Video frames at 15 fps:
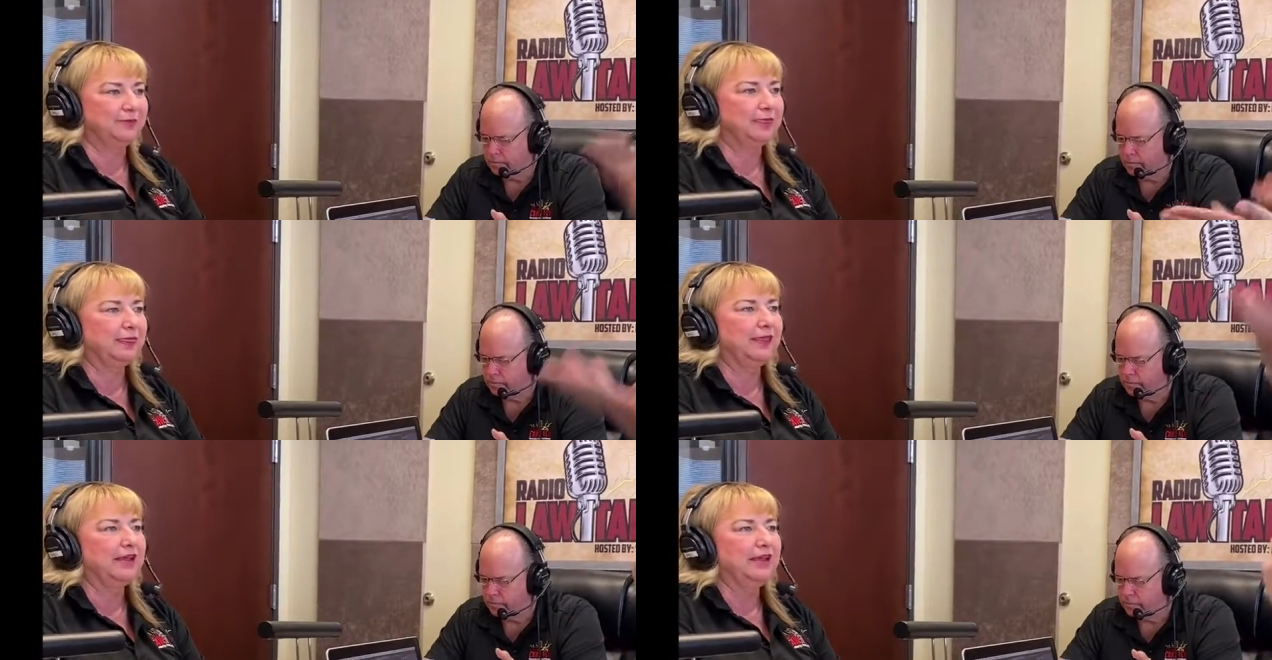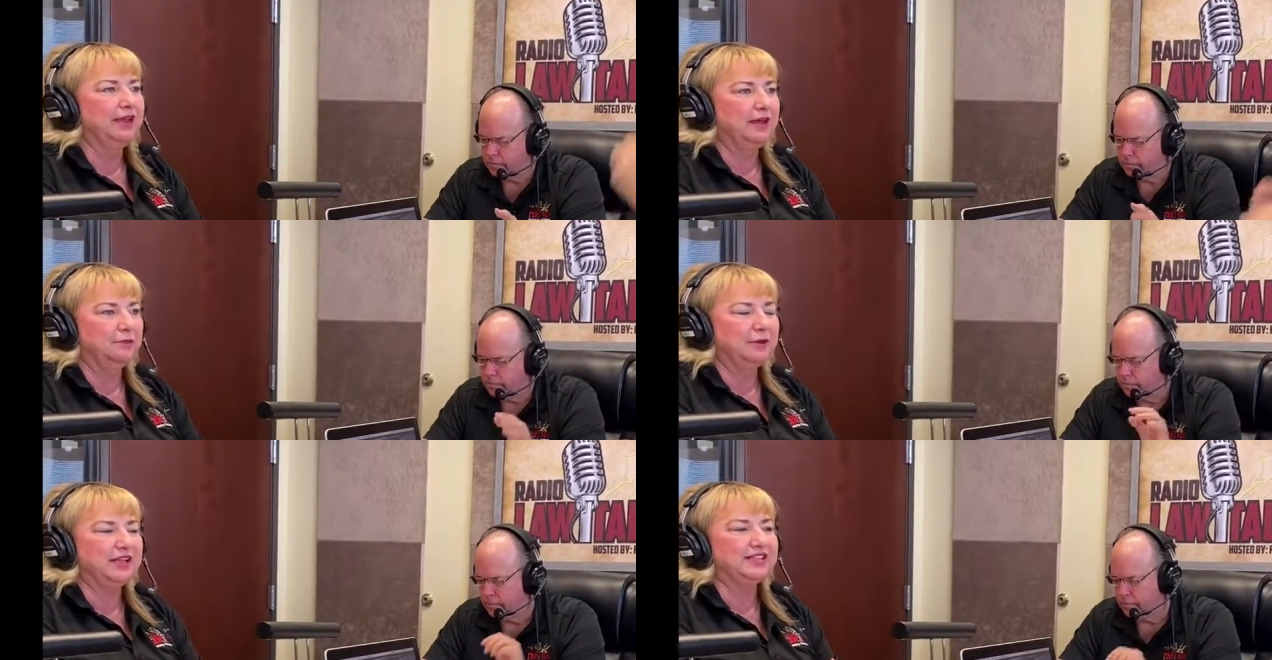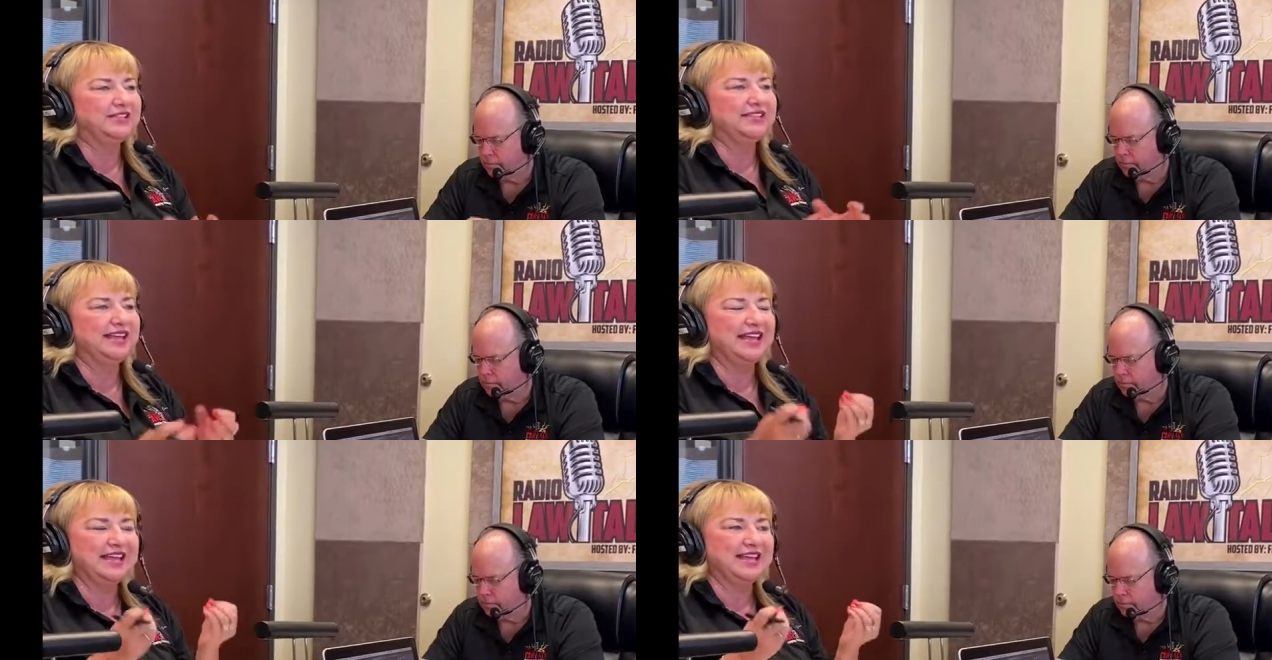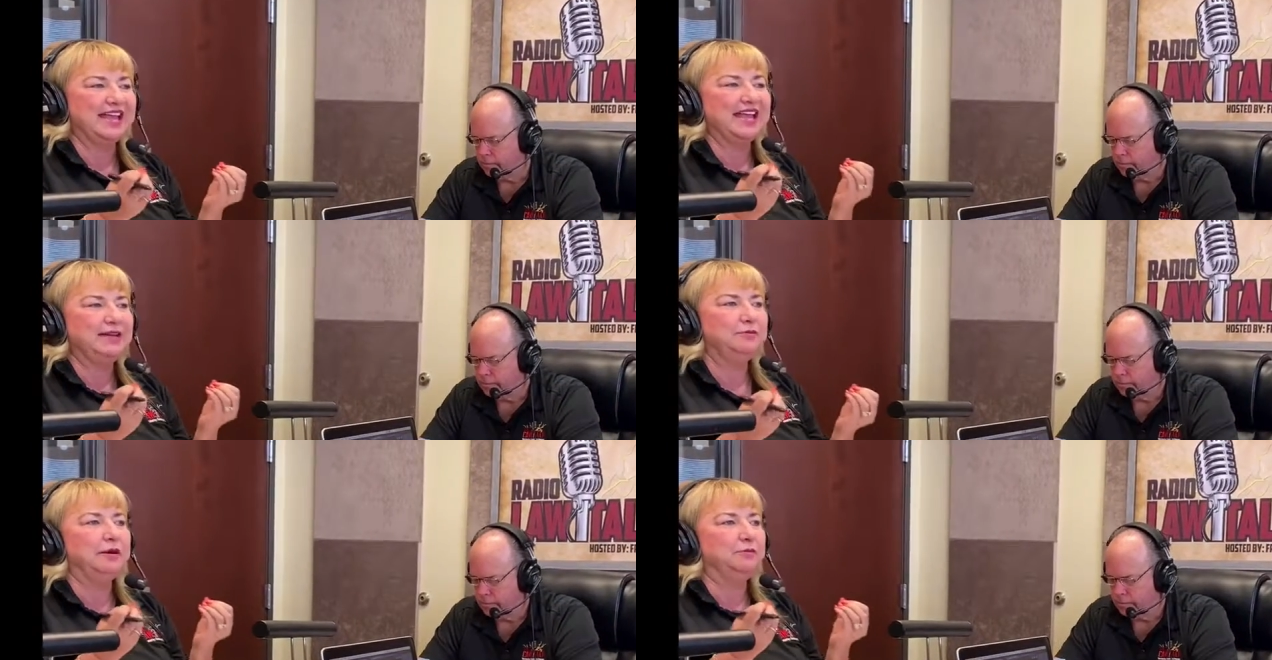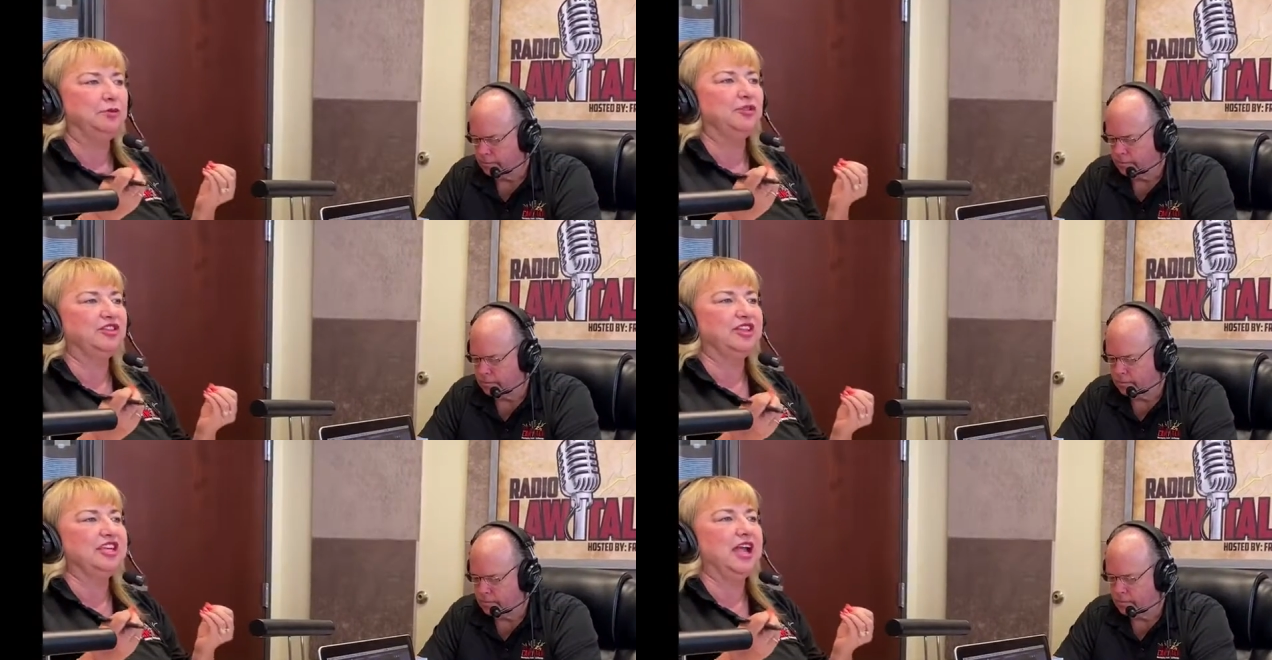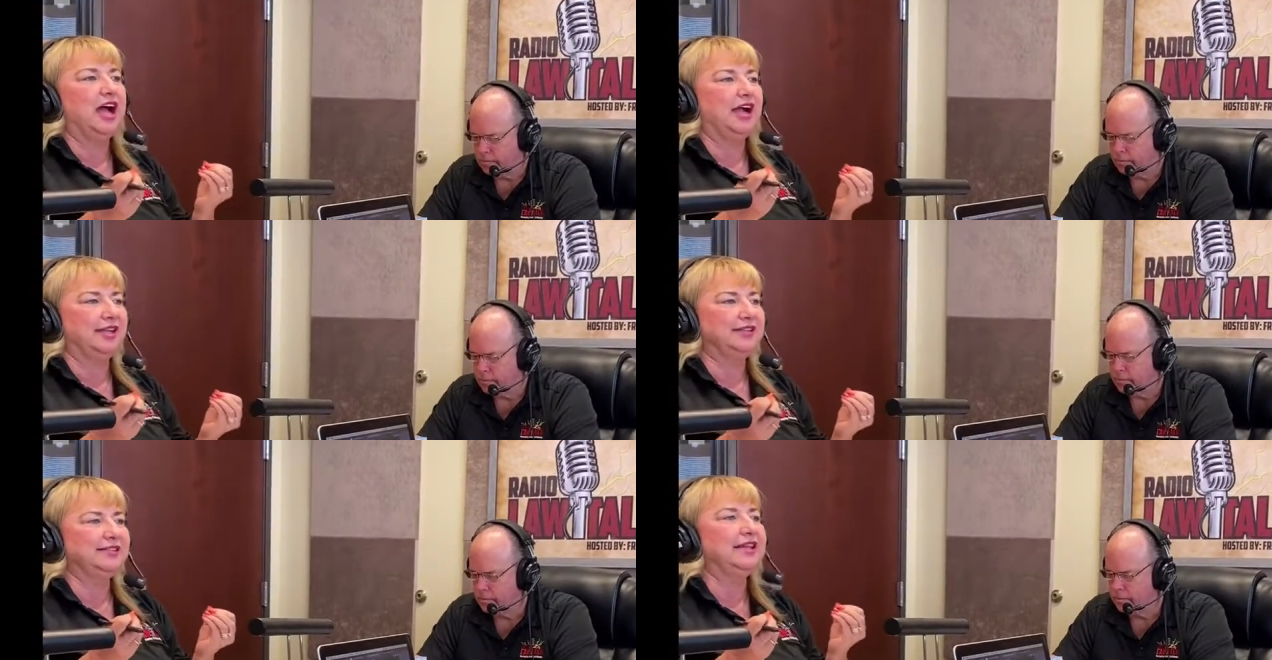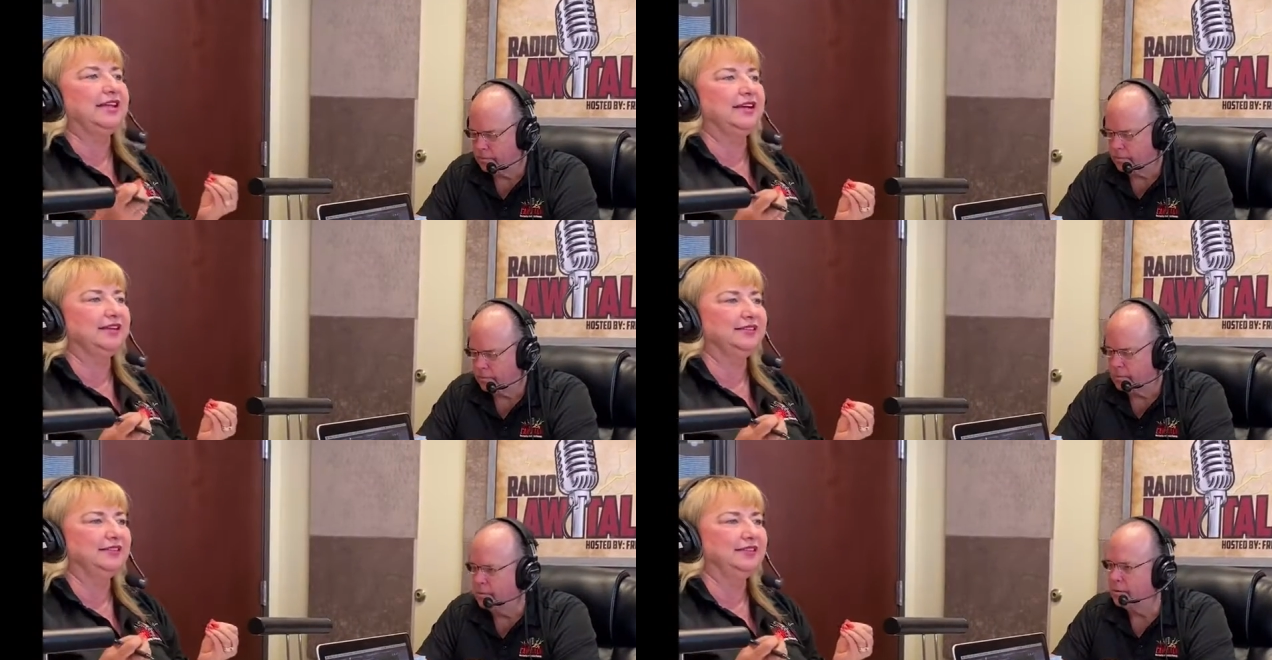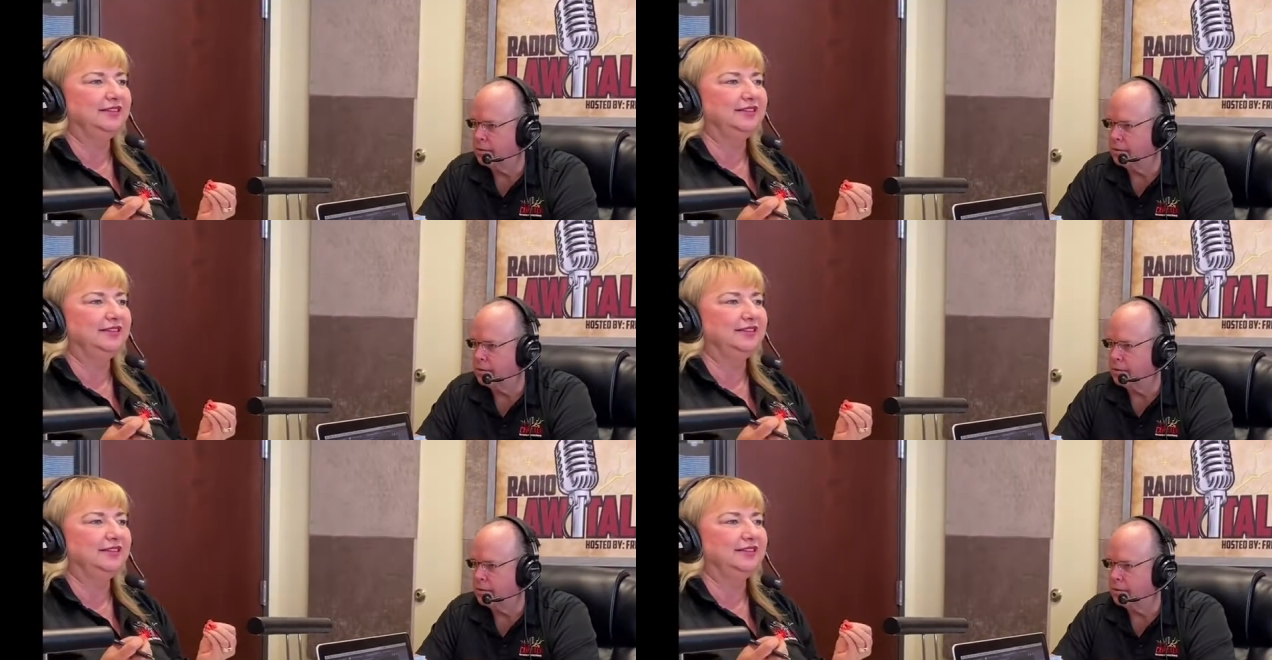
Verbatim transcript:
Speaker 1: spiteful. Because they came up with the idea.